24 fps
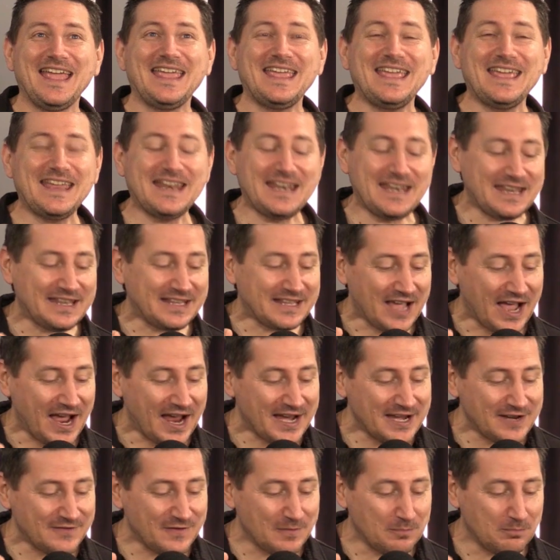it
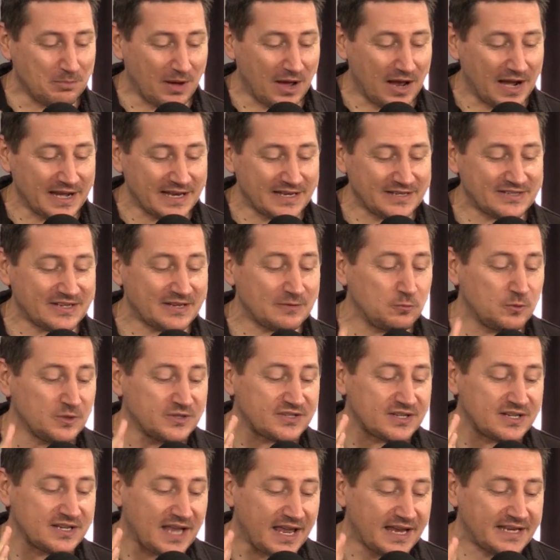kind of embodies it
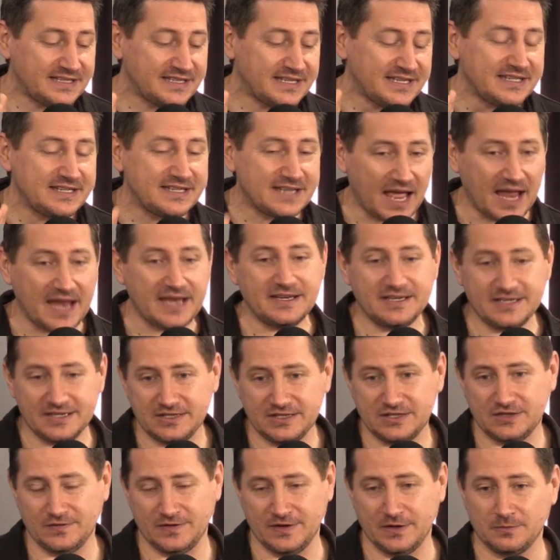was a
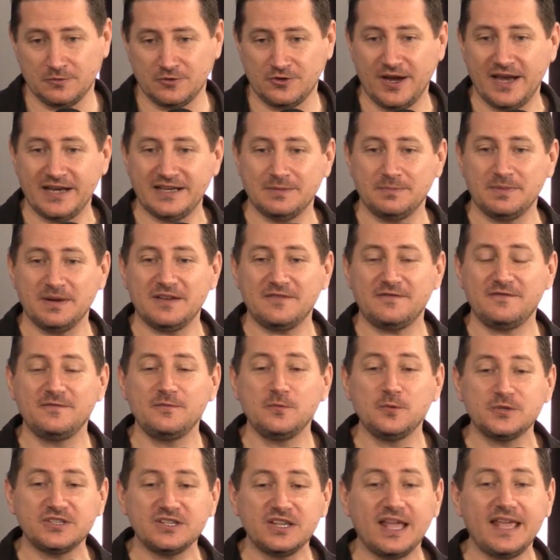1990s film granted but it
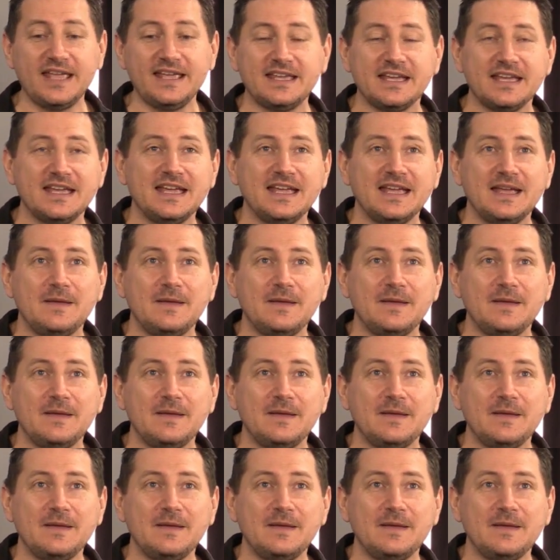was like